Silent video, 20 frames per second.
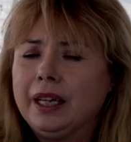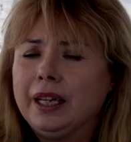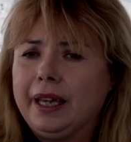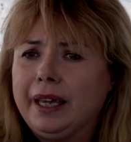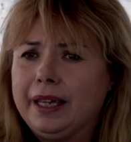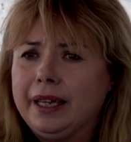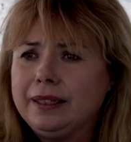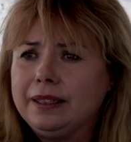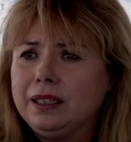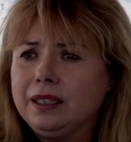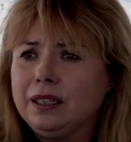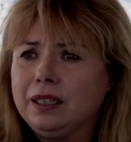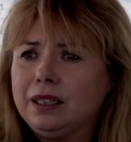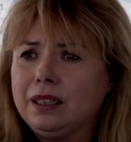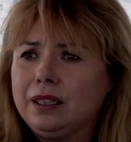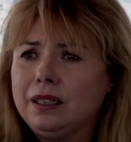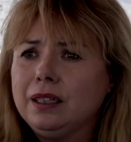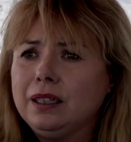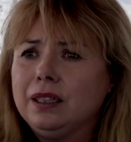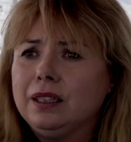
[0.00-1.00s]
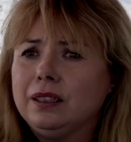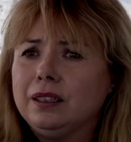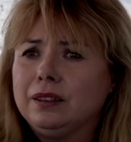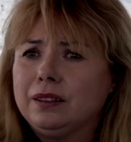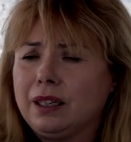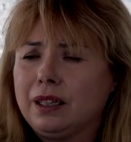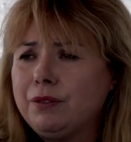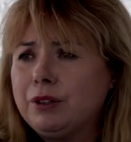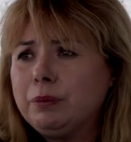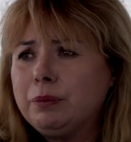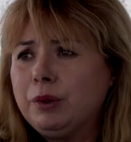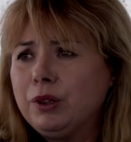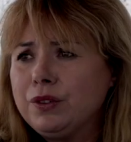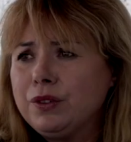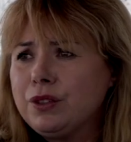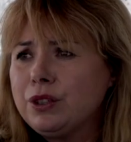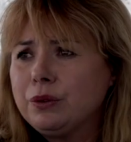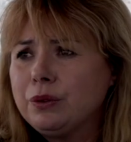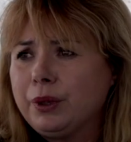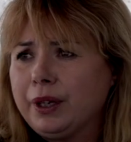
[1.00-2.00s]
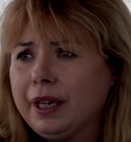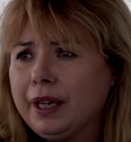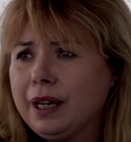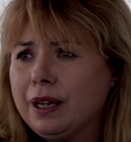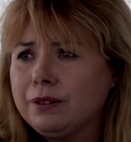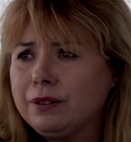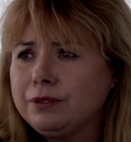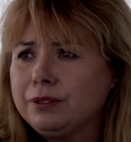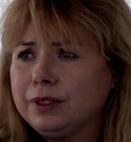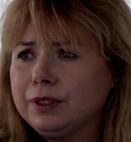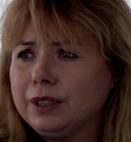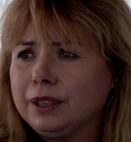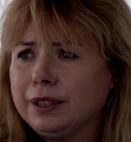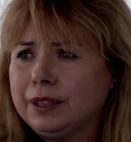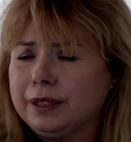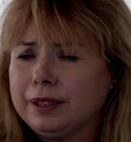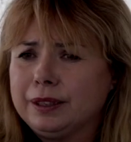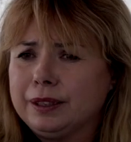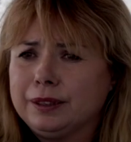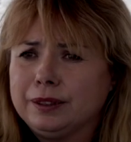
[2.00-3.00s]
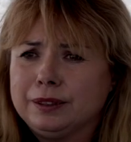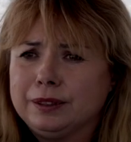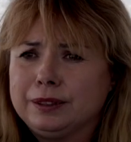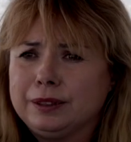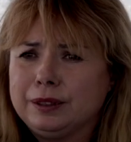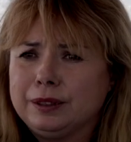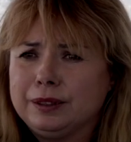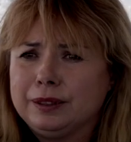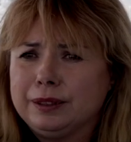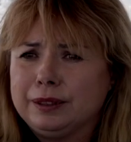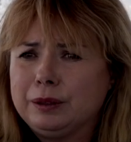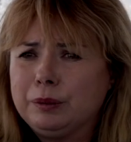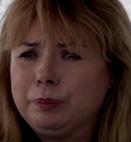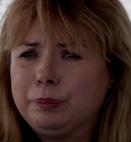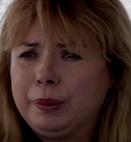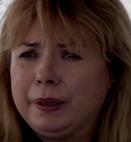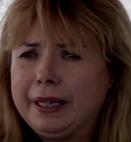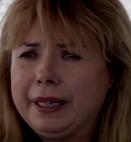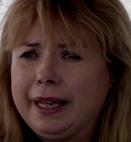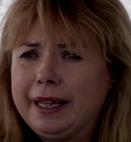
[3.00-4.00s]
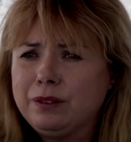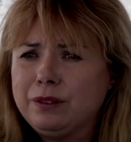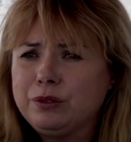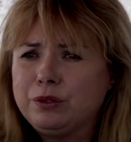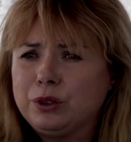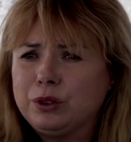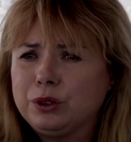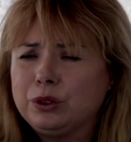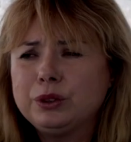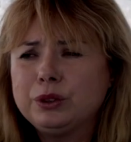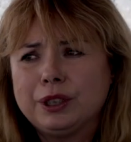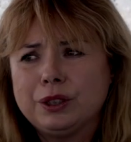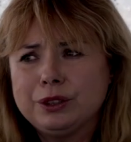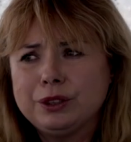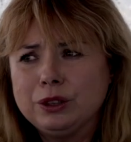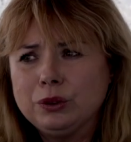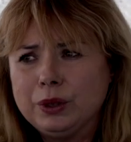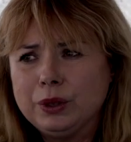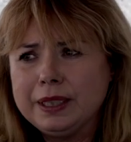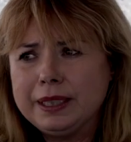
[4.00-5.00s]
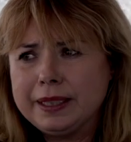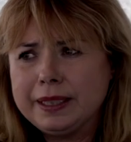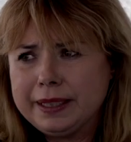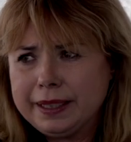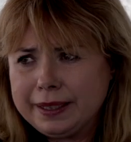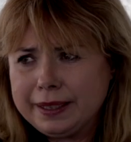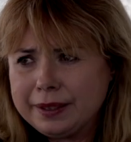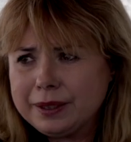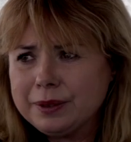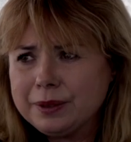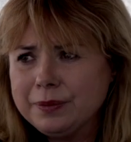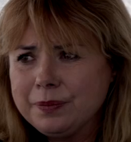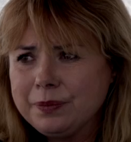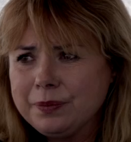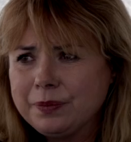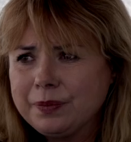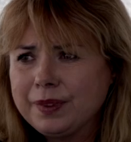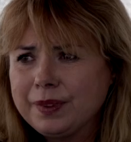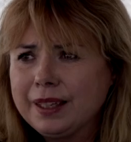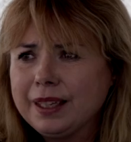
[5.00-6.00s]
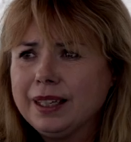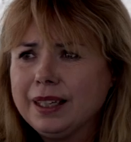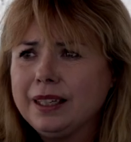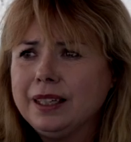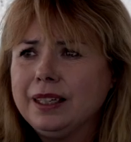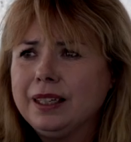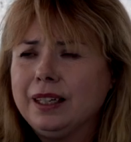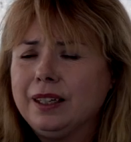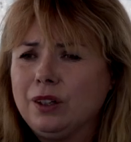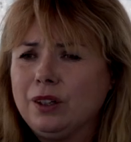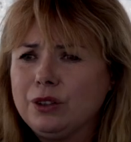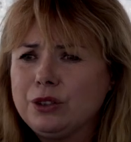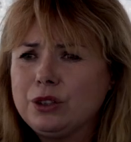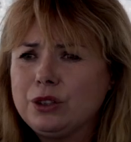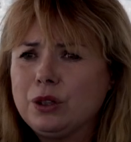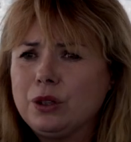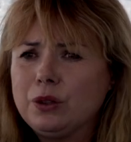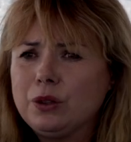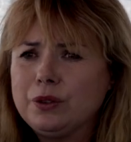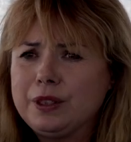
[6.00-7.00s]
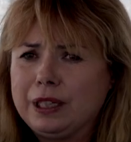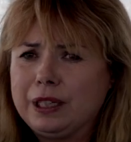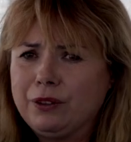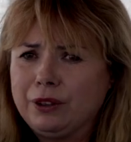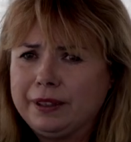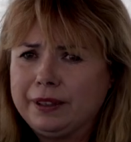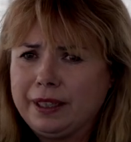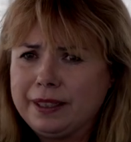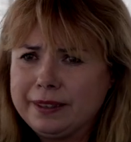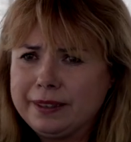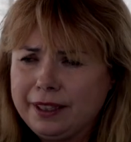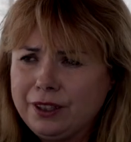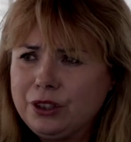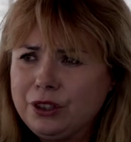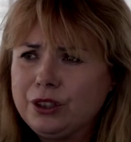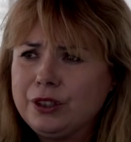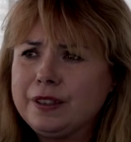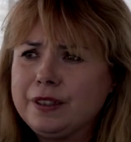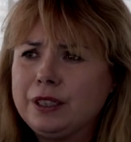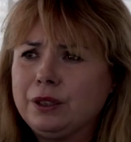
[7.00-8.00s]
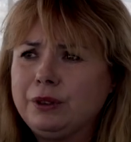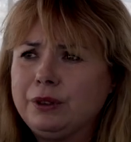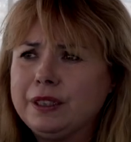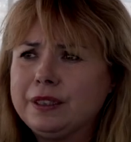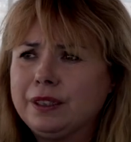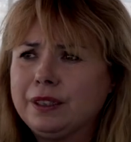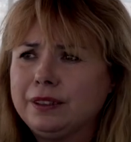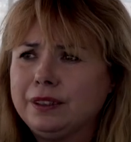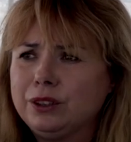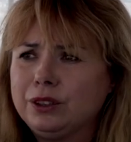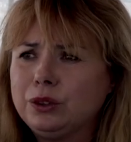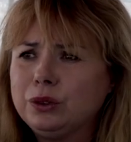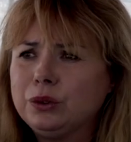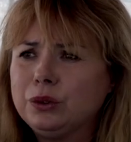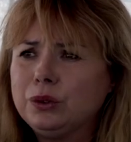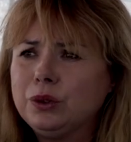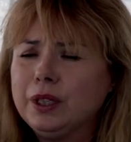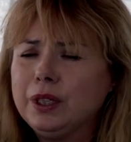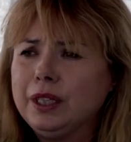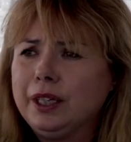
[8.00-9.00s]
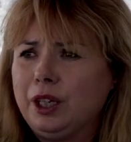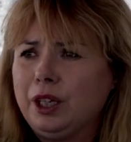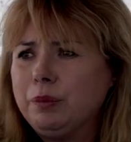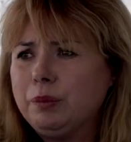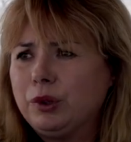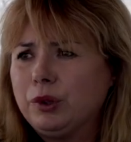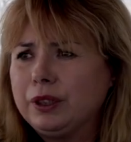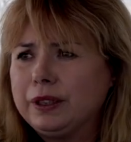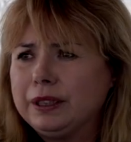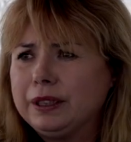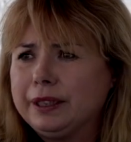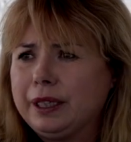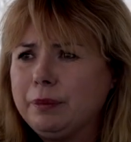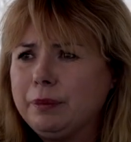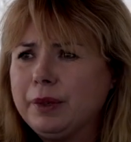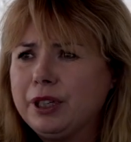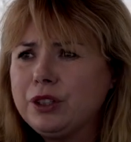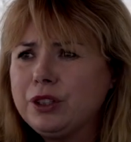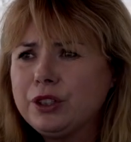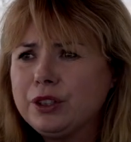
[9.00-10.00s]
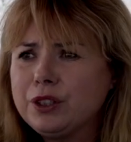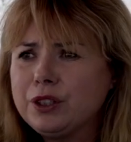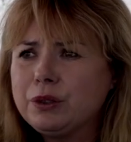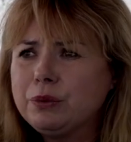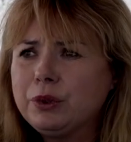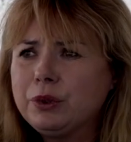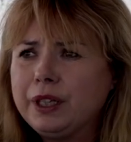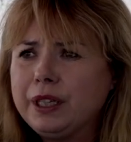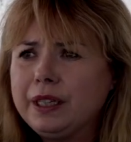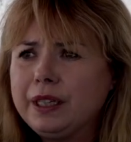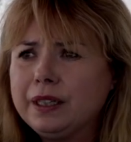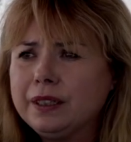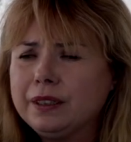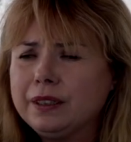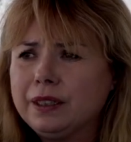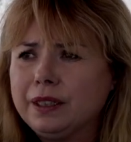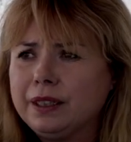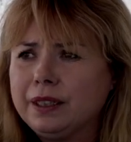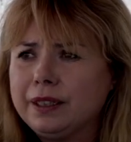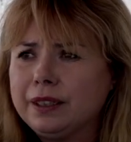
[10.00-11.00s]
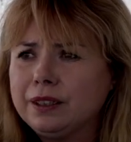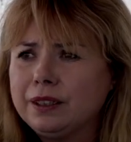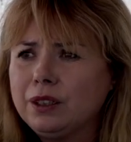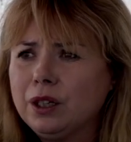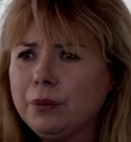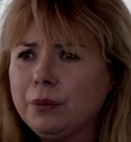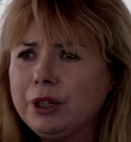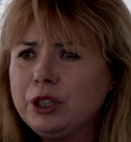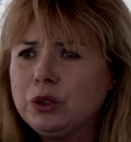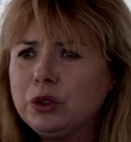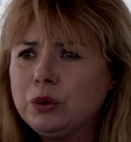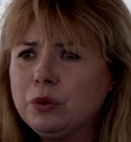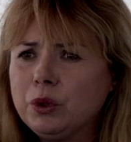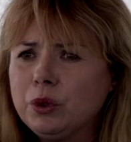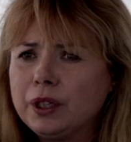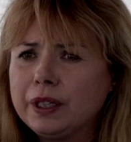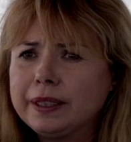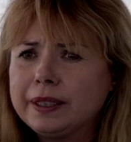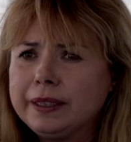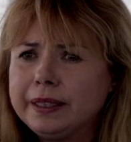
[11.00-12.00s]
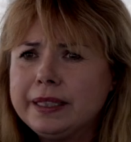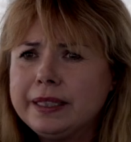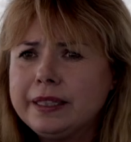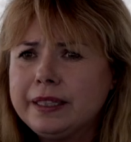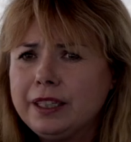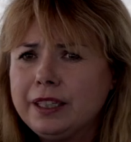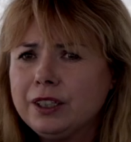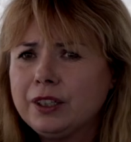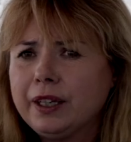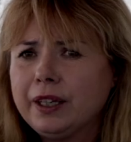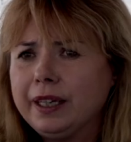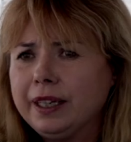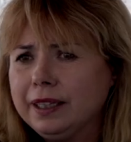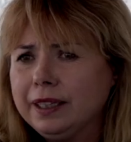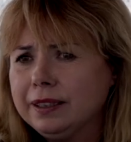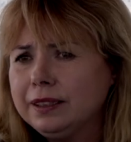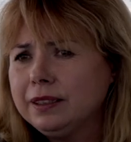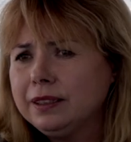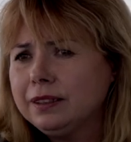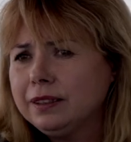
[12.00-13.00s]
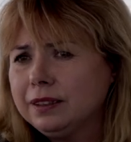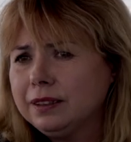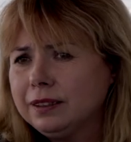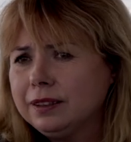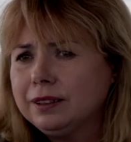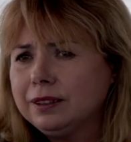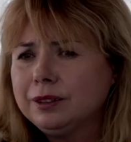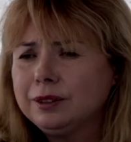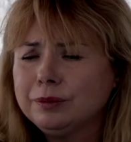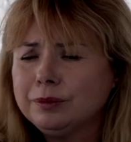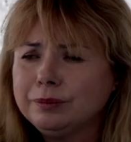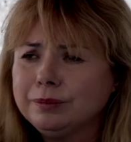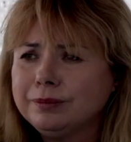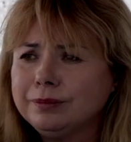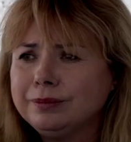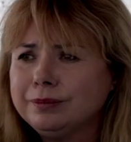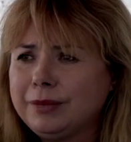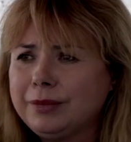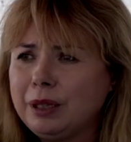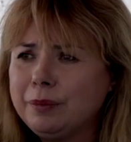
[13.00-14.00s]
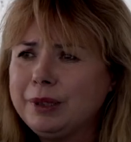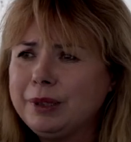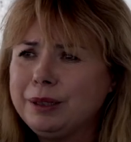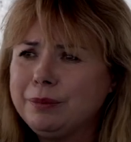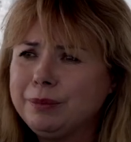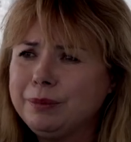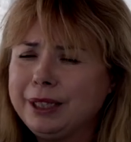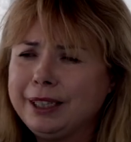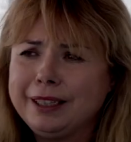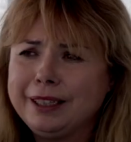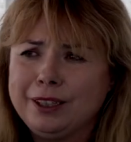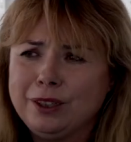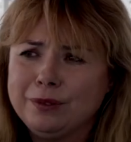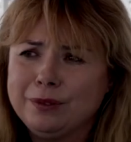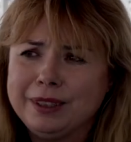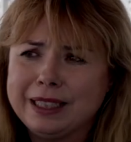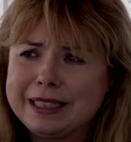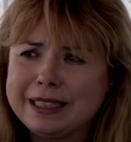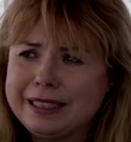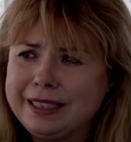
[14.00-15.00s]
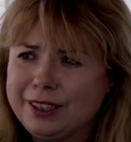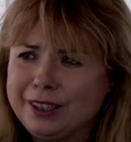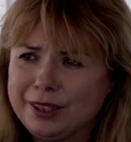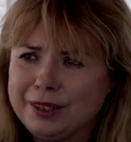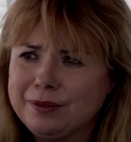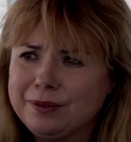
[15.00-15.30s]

And cover bonds, we have the plan for 2026. Also securitization, so these are the two important dimensions we are going to work this year and maybe beginning of next year.